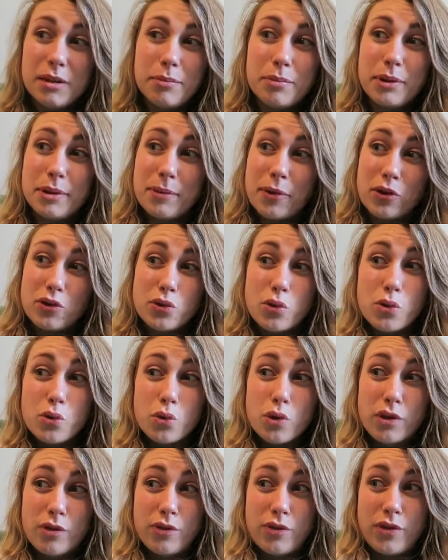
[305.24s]
pretty much
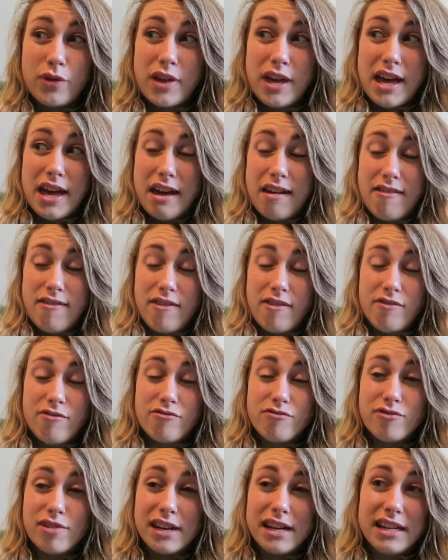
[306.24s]
all of their
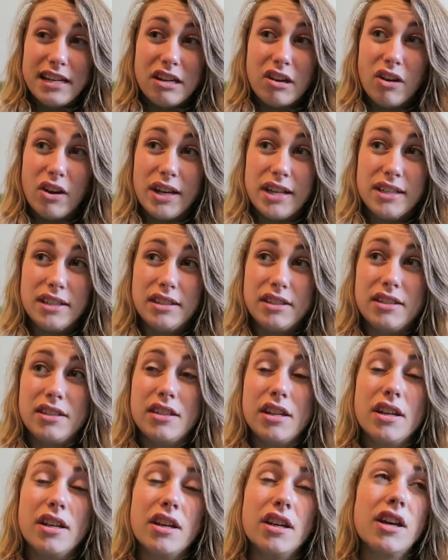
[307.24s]
really
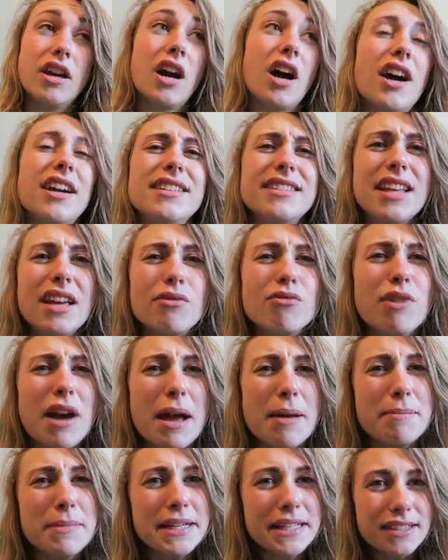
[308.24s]
nice, I say
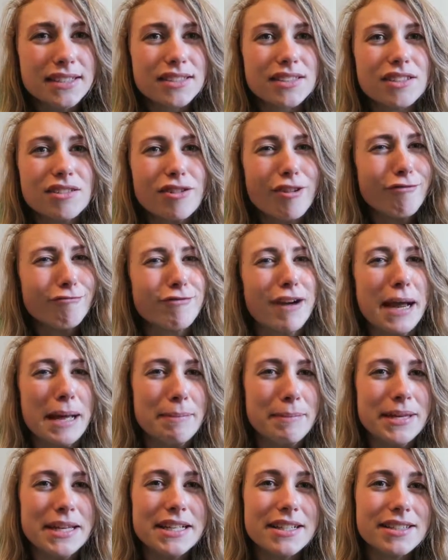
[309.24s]
rare meats, not
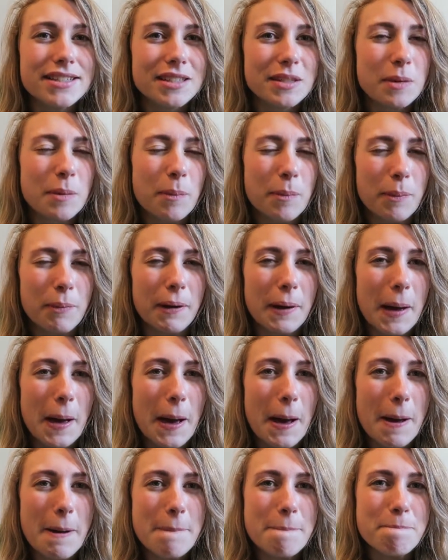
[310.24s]
rare meats,
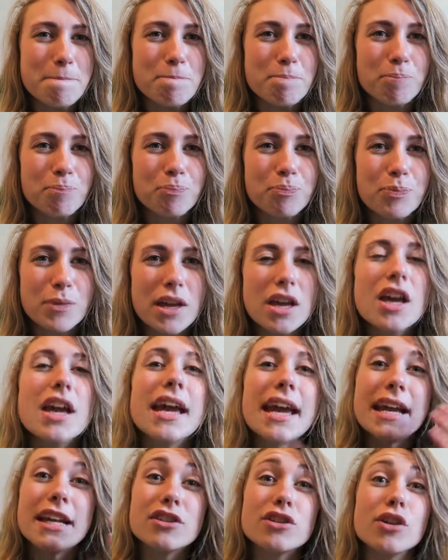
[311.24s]
but
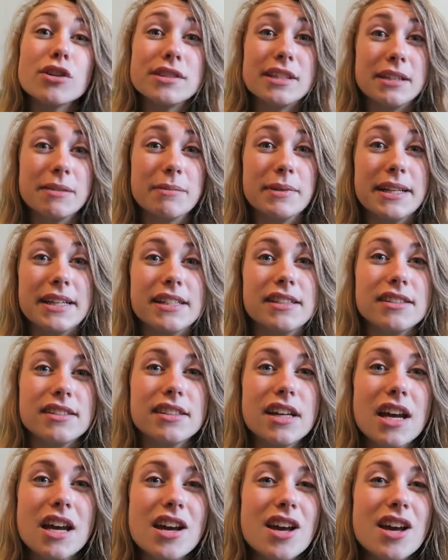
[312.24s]
exotic meats.